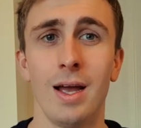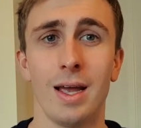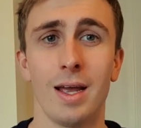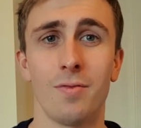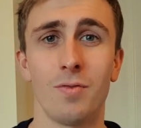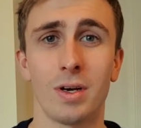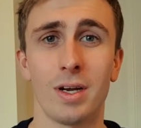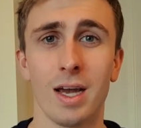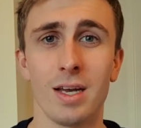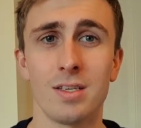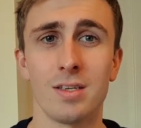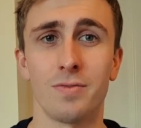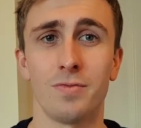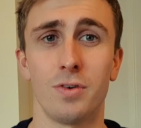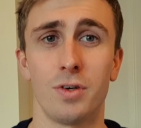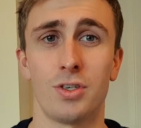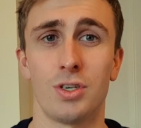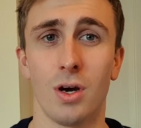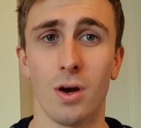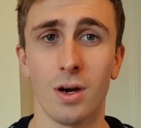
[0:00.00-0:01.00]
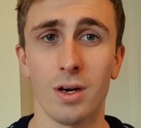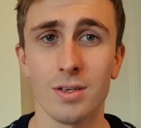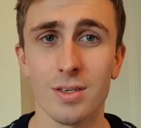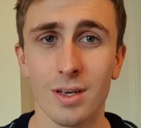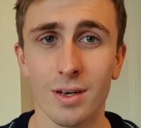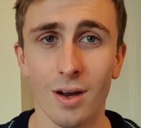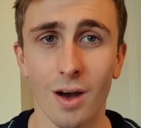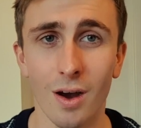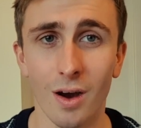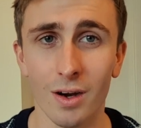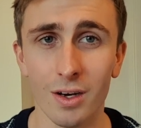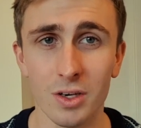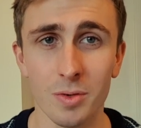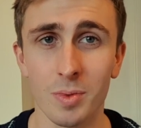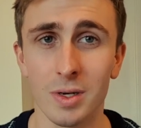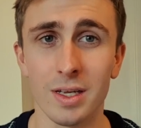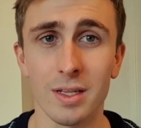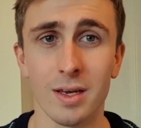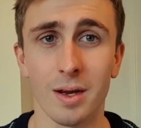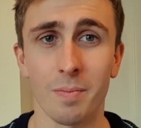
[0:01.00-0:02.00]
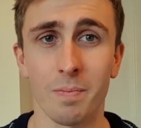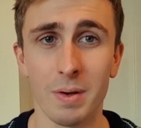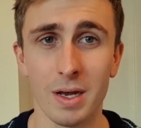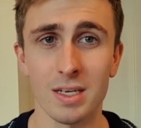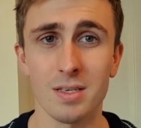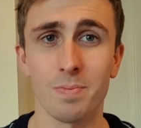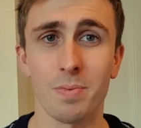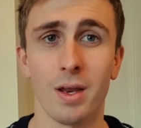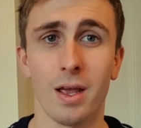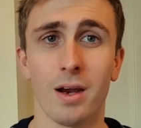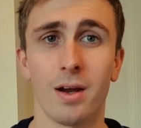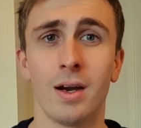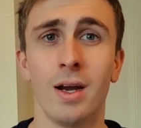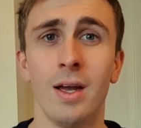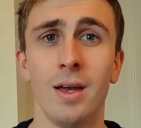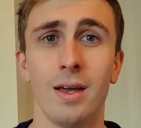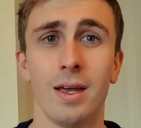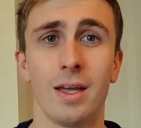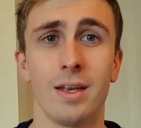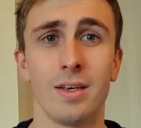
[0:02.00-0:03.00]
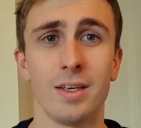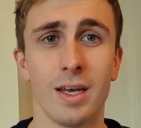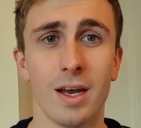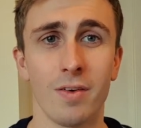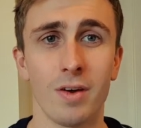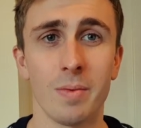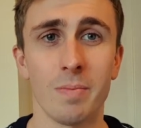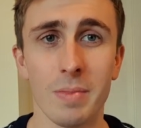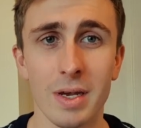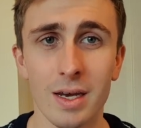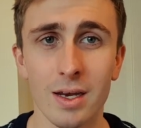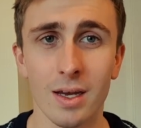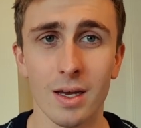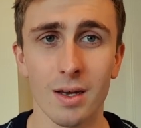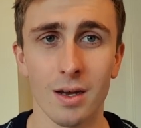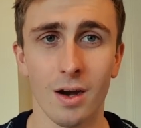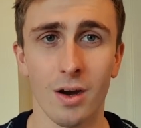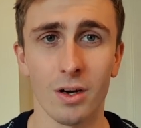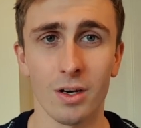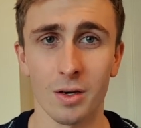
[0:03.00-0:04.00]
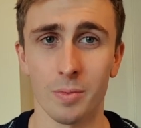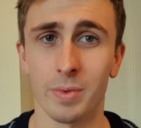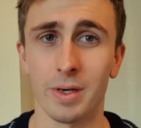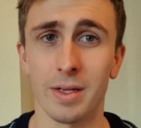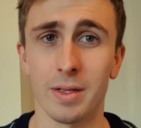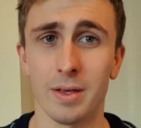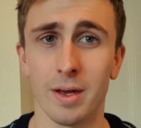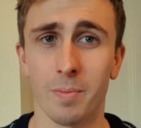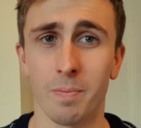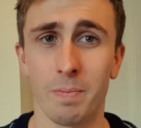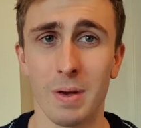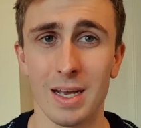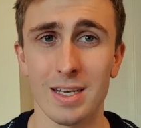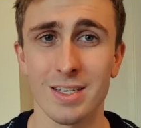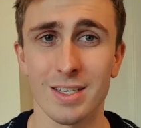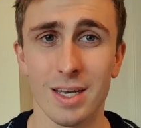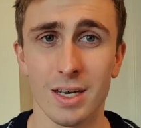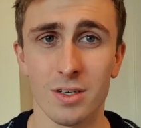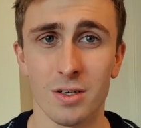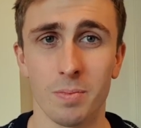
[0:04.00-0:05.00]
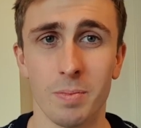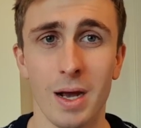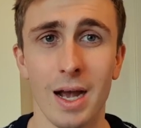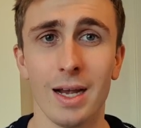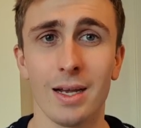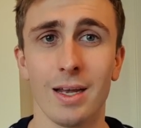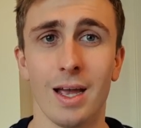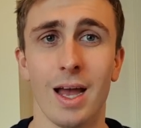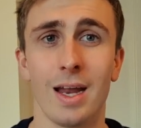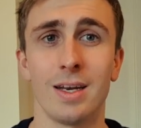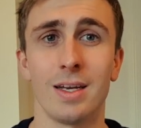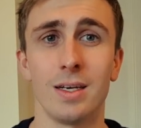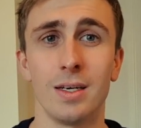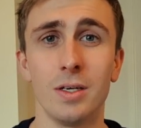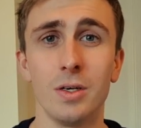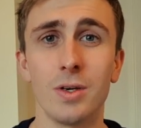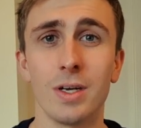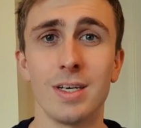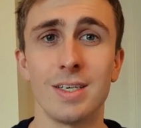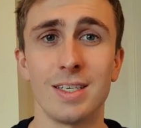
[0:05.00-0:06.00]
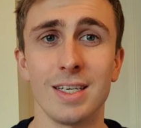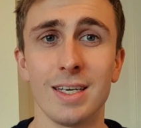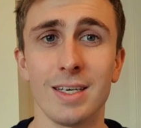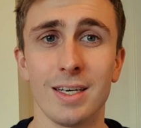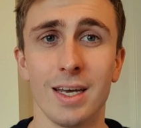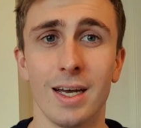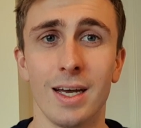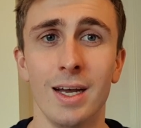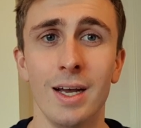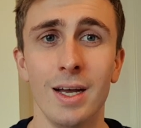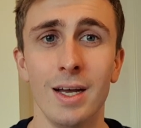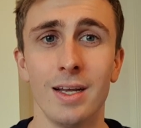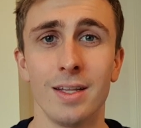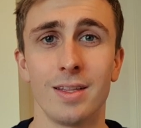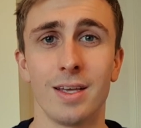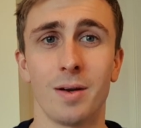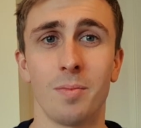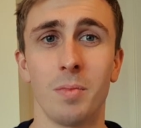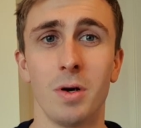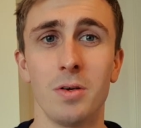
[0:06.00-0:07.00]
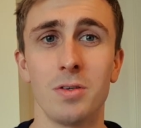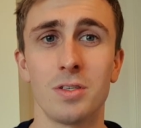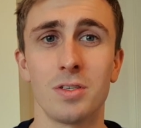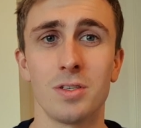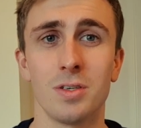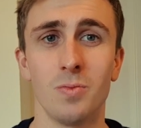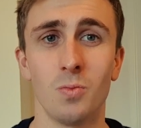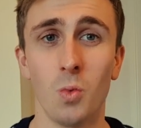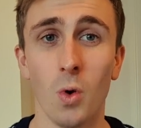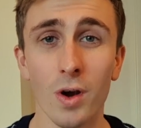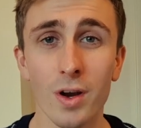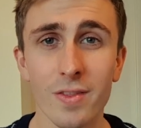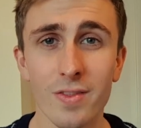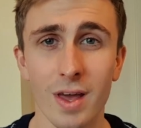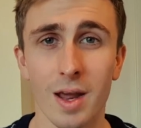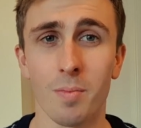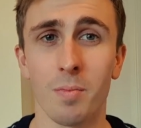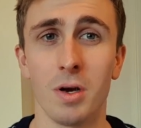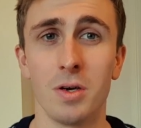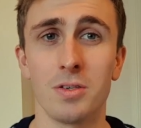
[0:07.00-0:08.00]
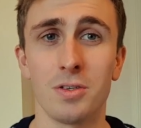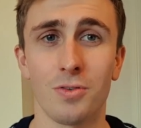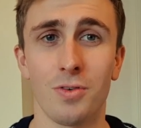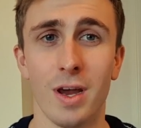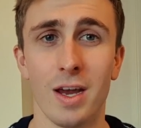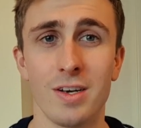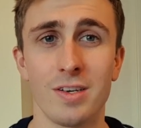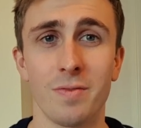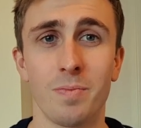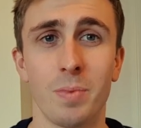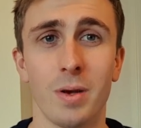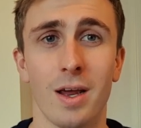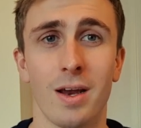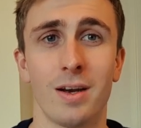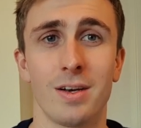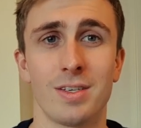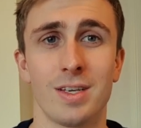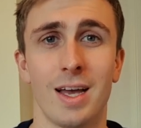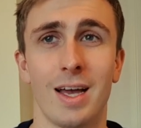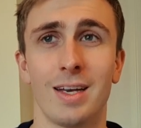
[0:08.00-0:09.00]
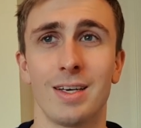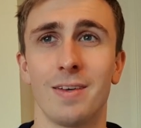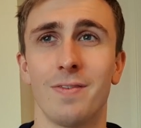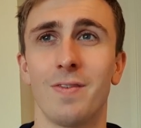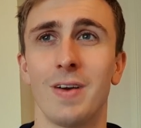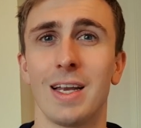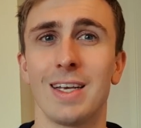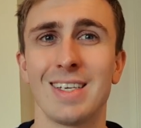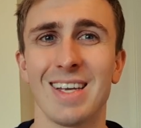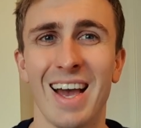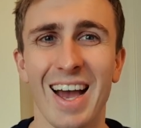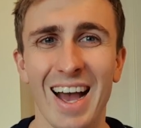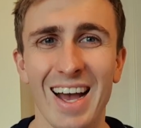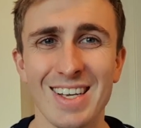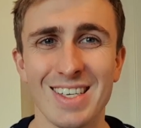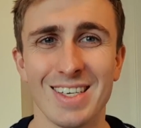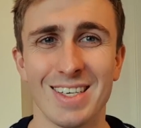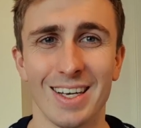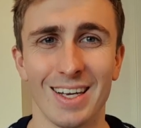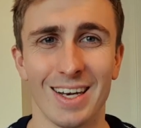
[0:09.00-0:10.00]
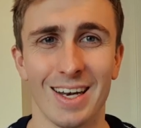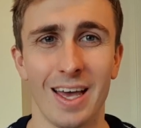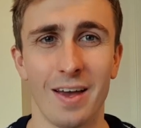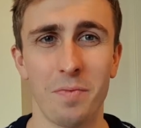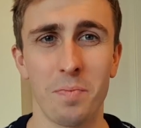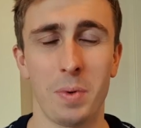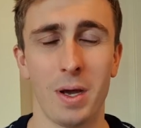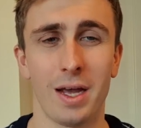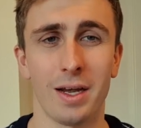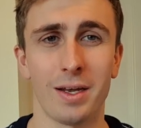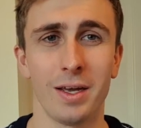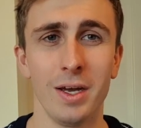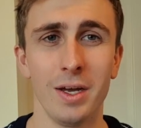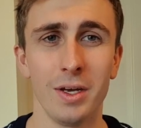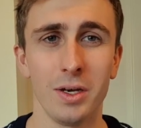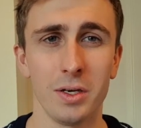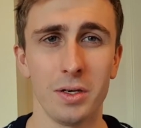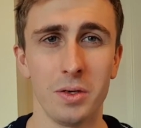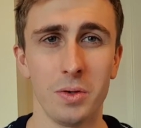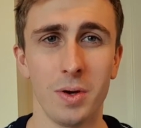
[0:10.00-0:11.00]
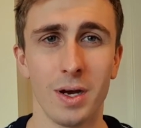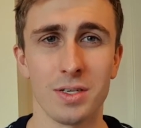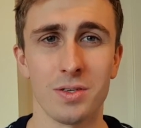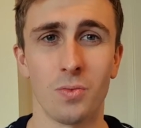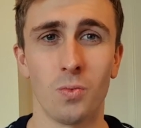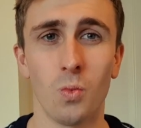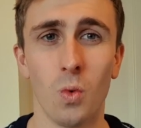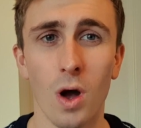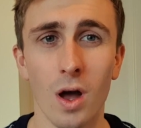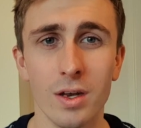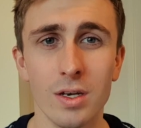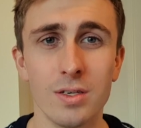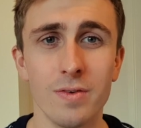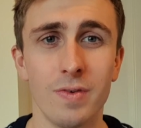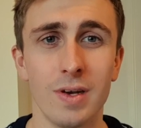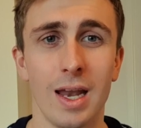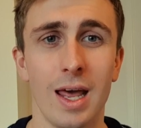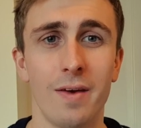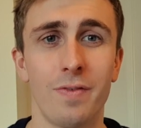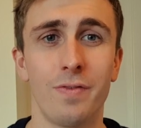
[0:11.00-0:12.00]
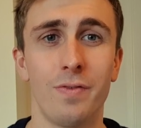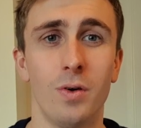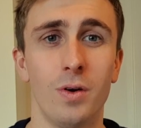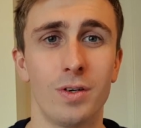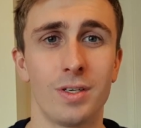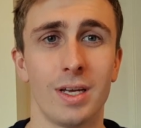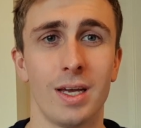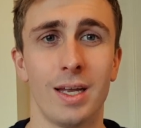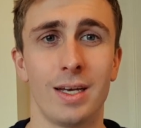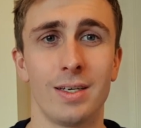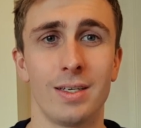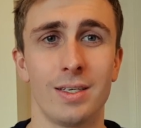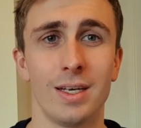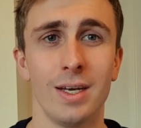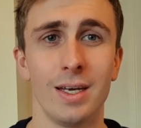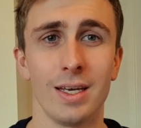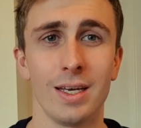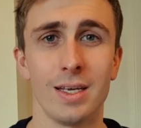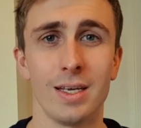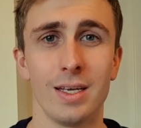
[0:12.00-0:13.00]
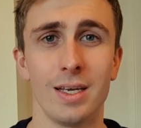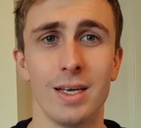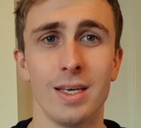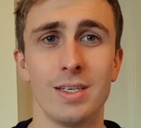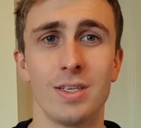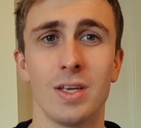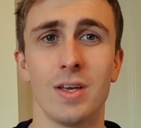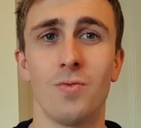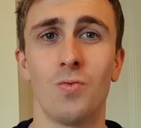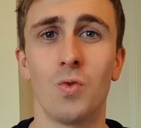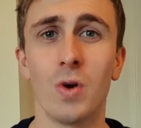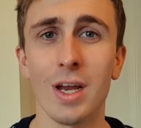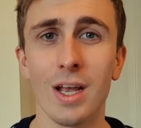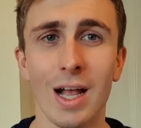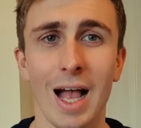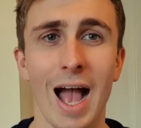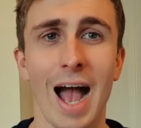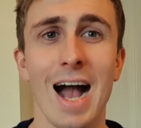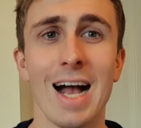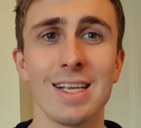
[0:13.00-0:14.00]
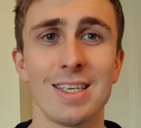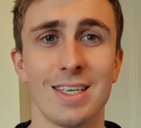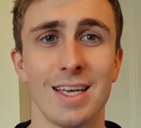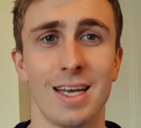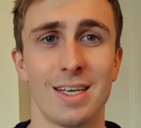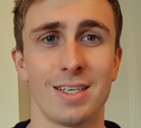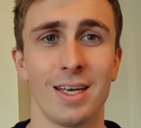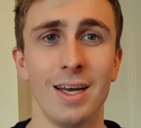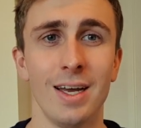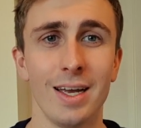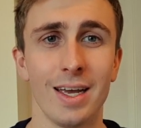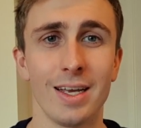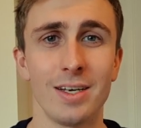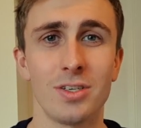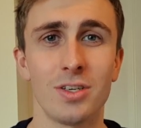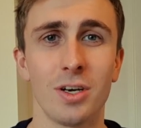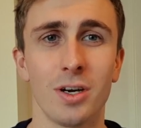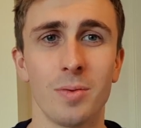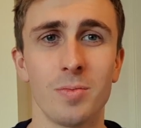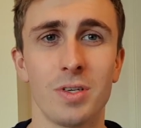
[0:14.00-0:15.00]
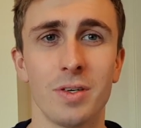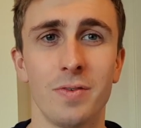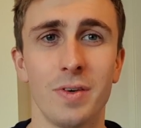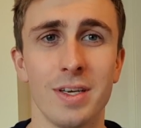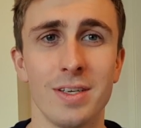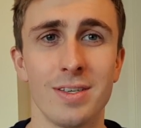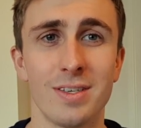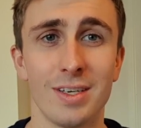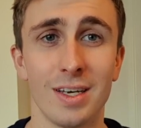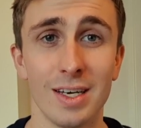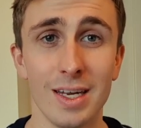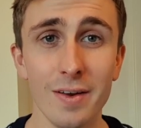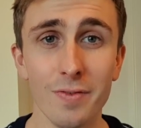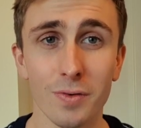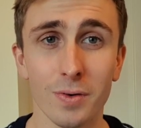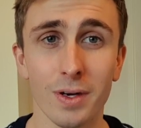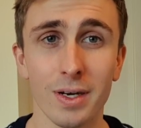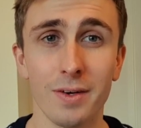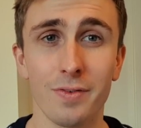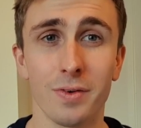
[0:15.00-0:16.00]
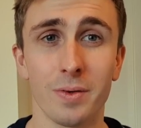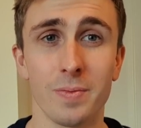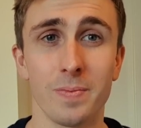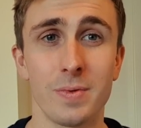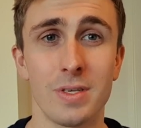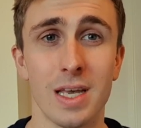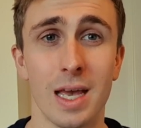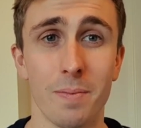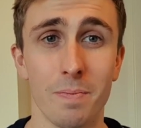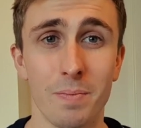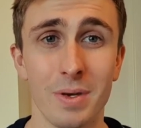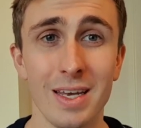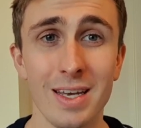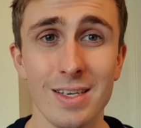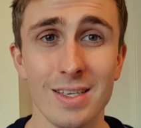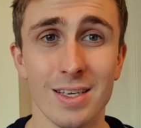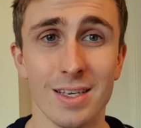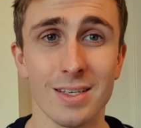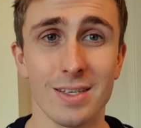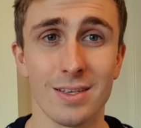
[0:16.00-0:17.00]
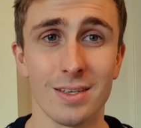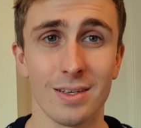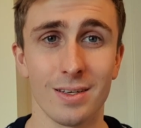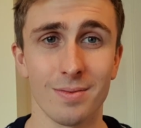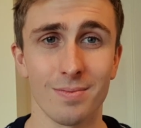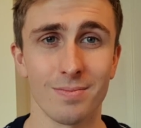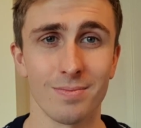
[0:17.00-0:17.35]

In the case of Richarlison, arguably their best player. In Yerry Mina, arguably their best centre back. And in Luca Digne, one of their most creative players, and a fantastic left back who has a wand of a left foot and is a real asset in terms of his delivery from set pieces.